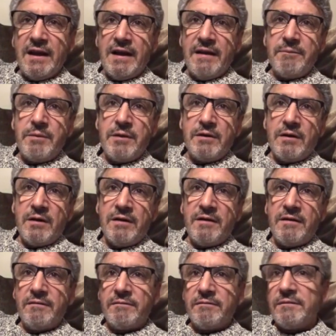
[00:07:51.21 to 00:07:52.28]
I've been
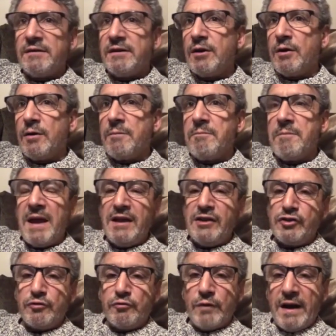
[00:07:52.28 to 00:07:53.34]
on,
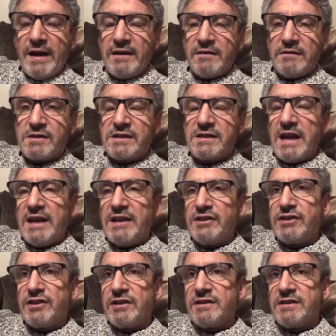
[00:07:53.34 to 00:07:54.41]
major radio
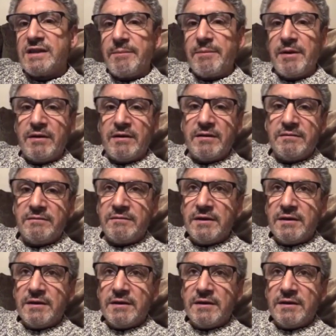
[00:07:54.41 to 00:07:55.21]
stations. I've been on,